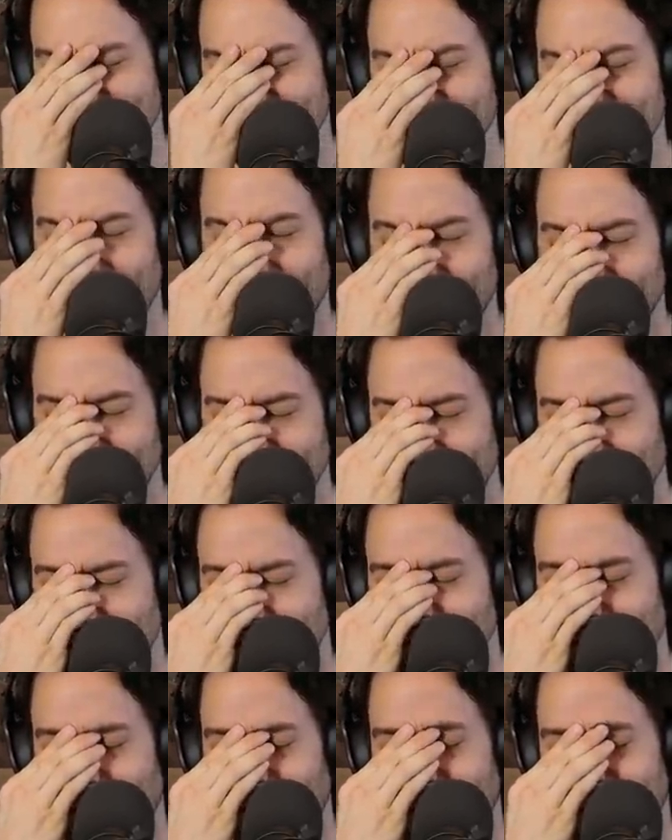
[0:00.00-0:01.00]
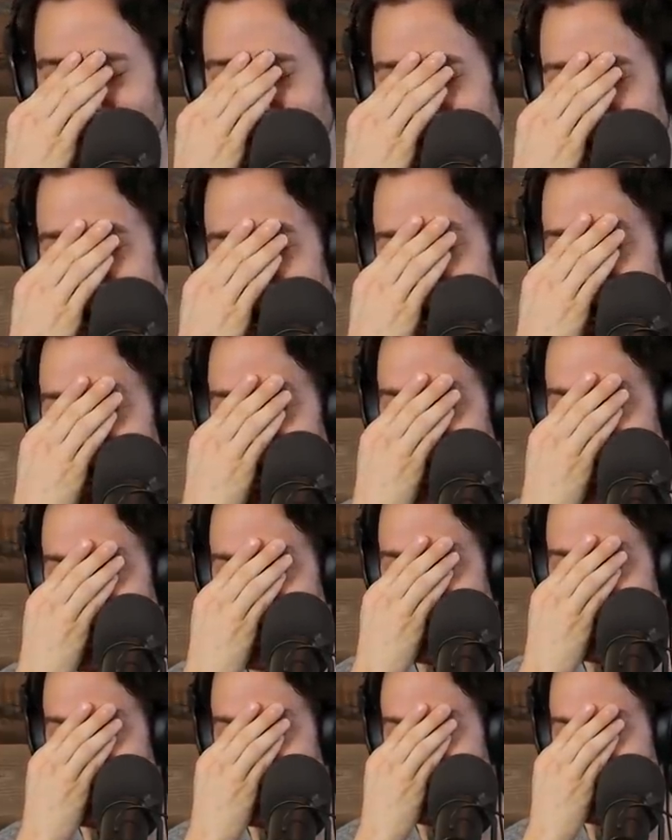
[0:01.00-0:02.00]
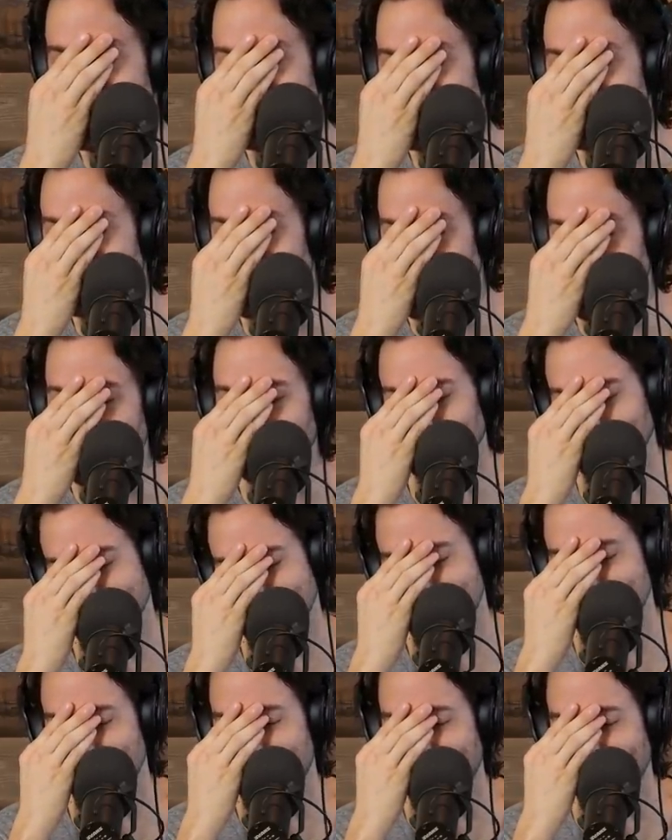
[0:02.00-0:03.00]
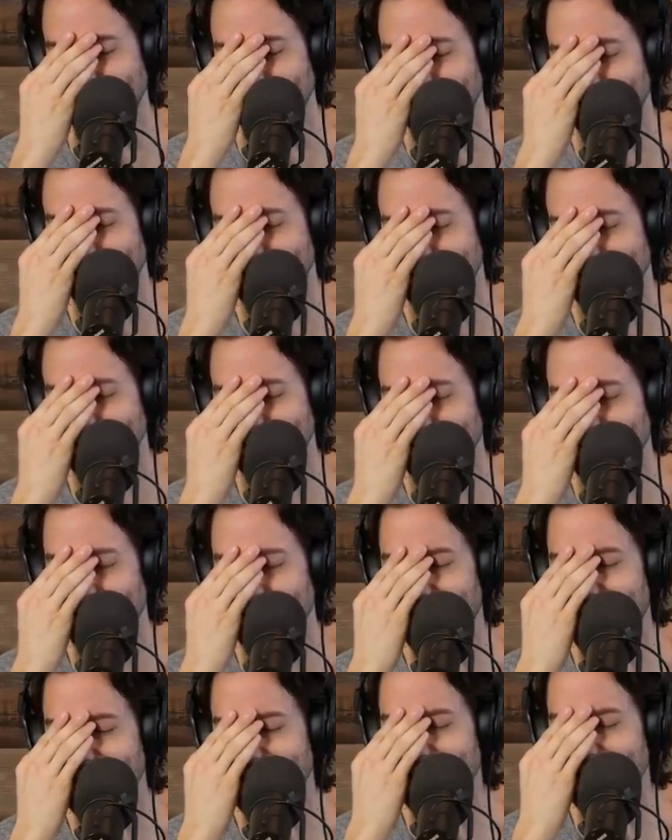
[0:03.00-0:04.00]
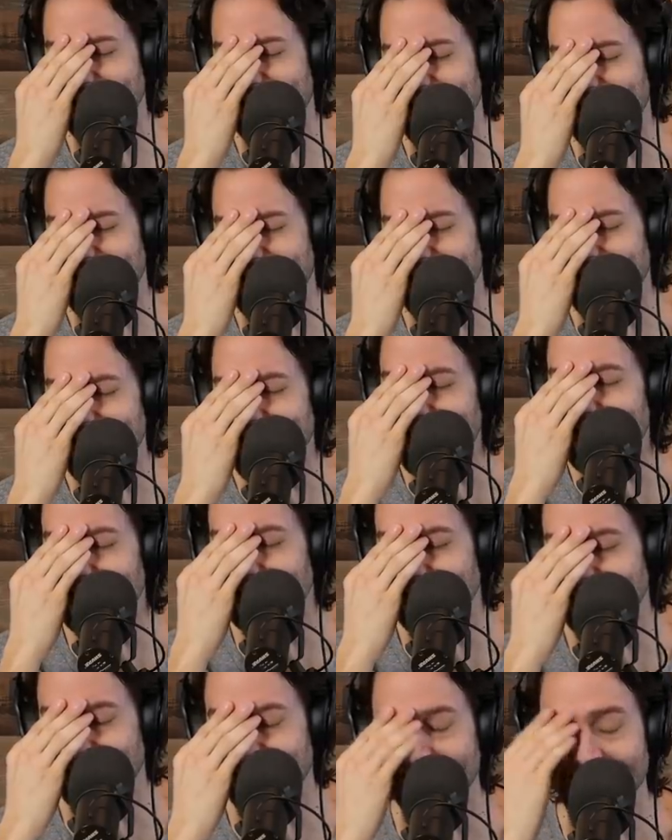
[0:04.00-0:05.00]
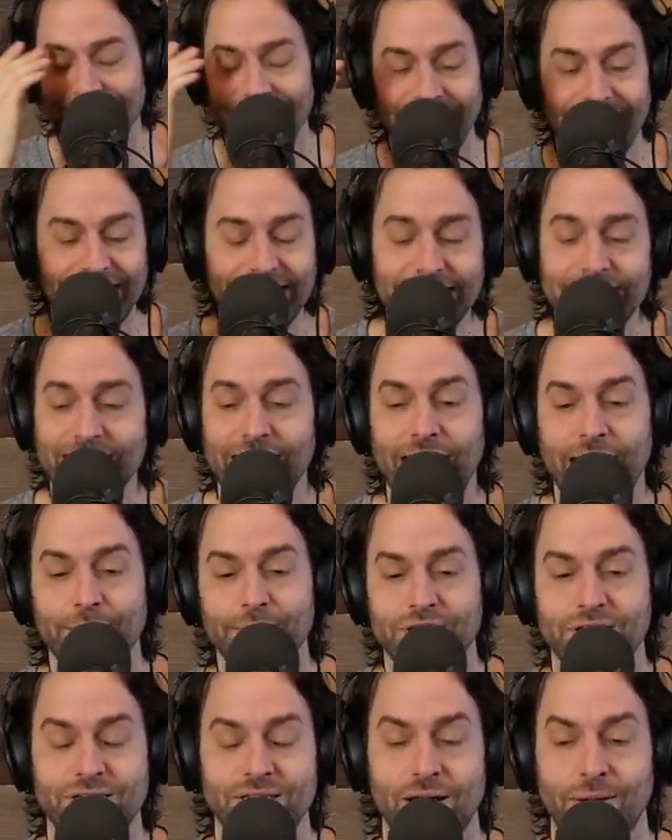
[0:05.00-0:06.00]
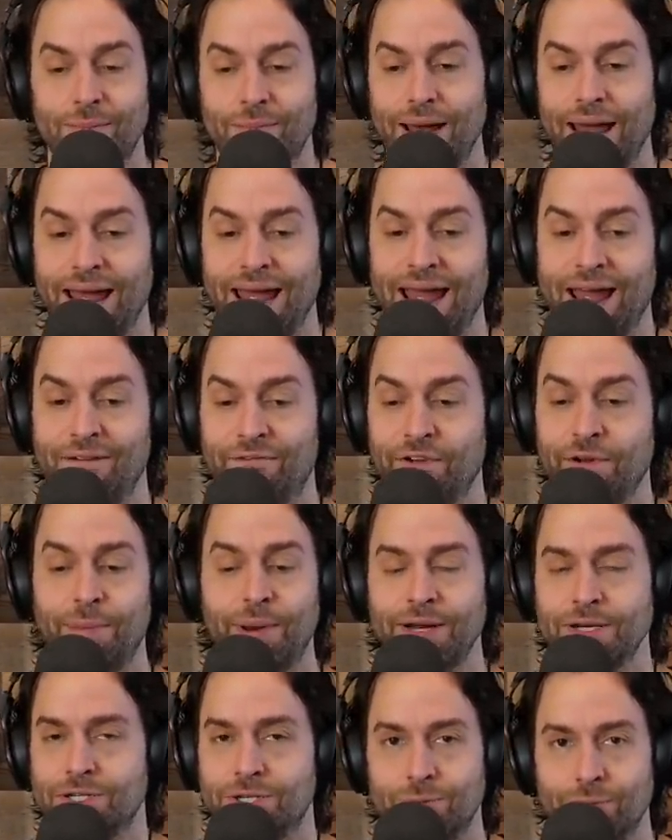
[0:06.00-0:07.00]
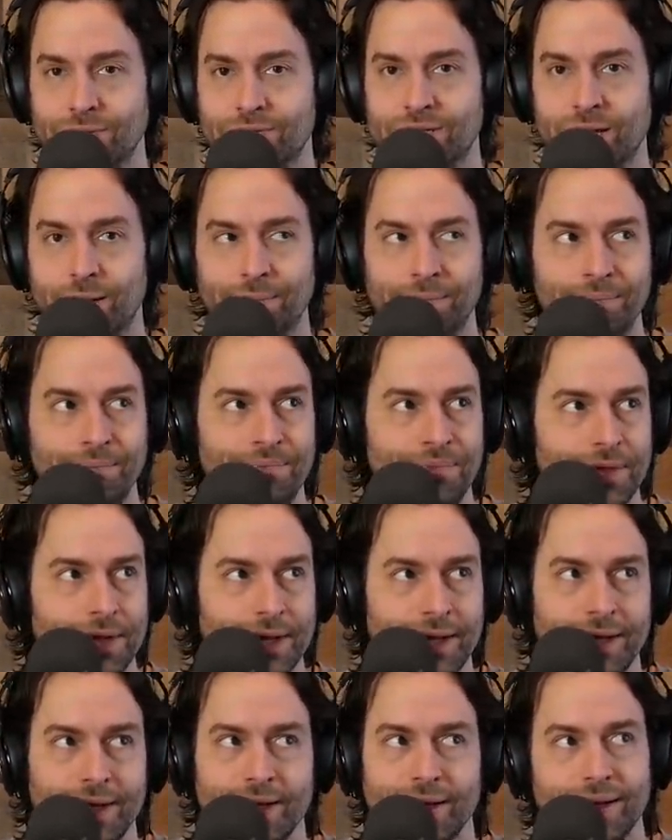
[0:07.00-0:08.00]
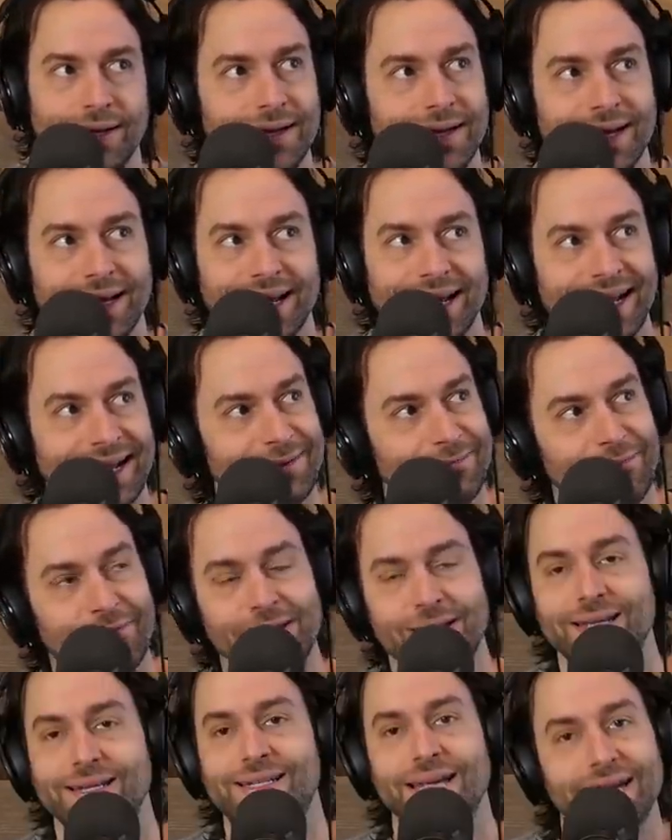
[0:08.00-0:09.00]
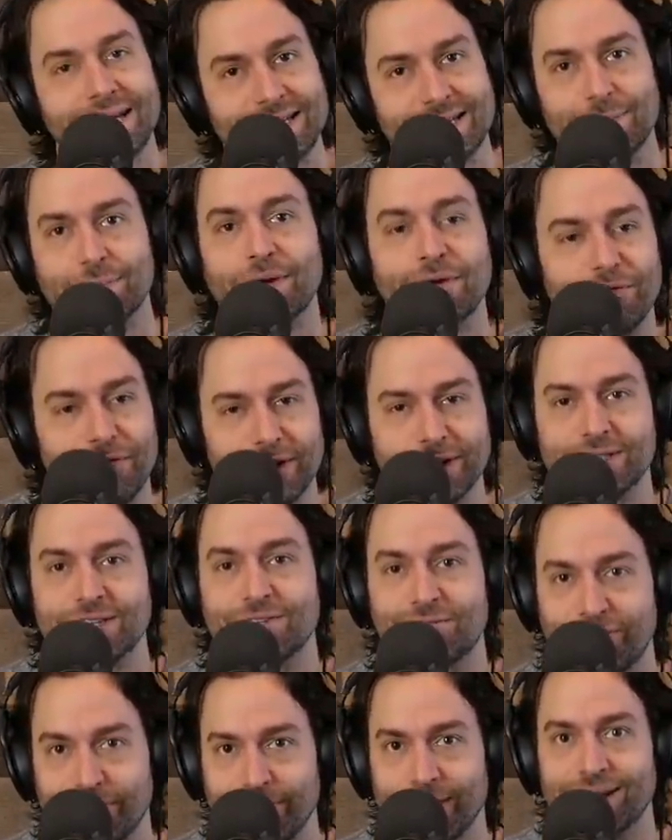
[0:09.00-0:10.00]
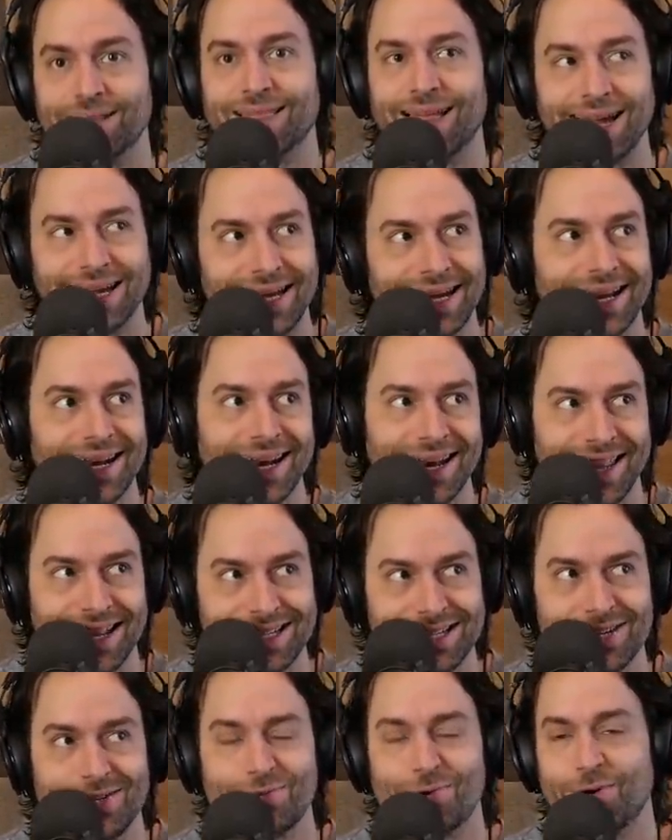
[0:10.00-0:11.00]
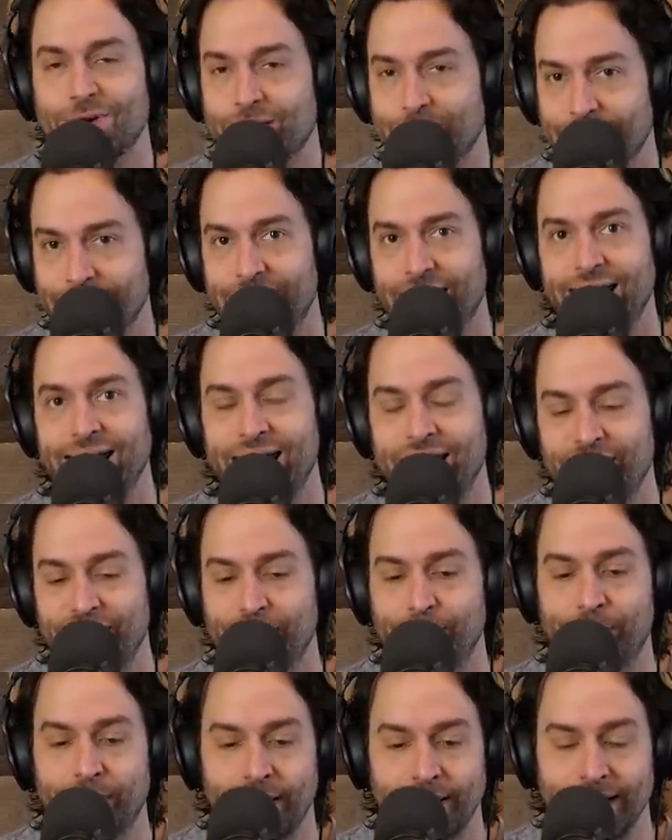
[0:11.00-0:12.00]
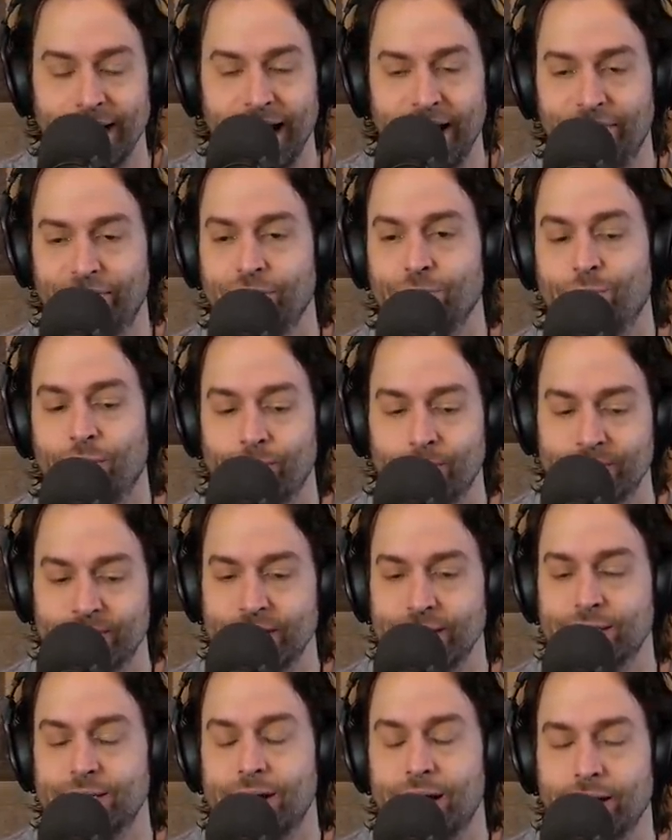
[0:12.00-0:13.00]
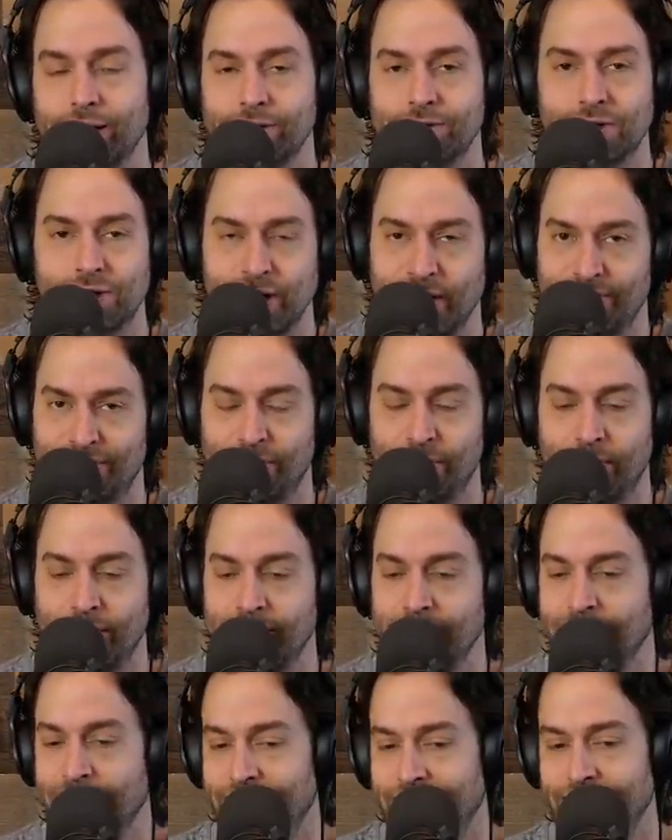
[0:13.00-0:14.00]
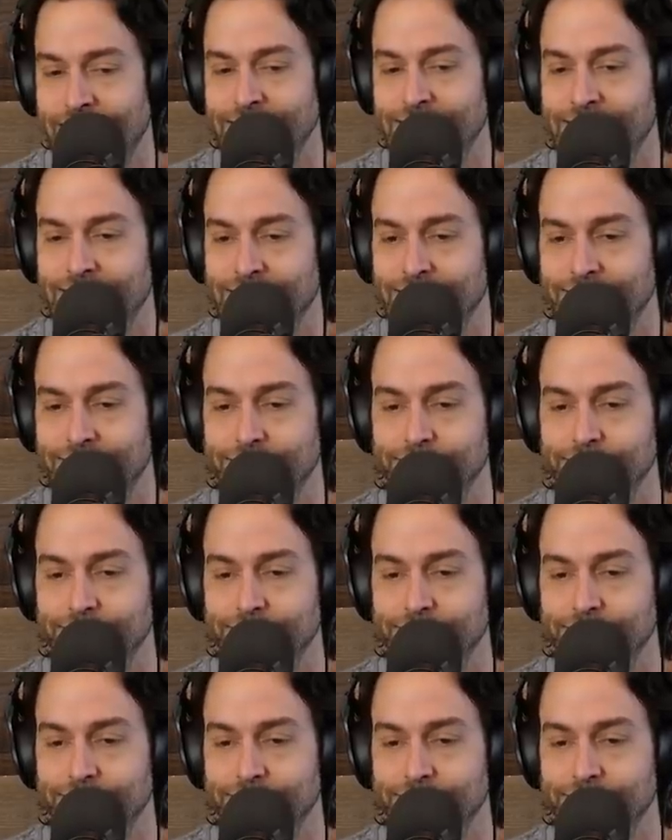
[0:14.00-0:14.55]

in college. Dude, I hated college, man. I hated it. Anytime everybody's doing something, it really takes some convincing for me to like it. And that's a shortcoming I have, but everyone was in college, therefore hated it.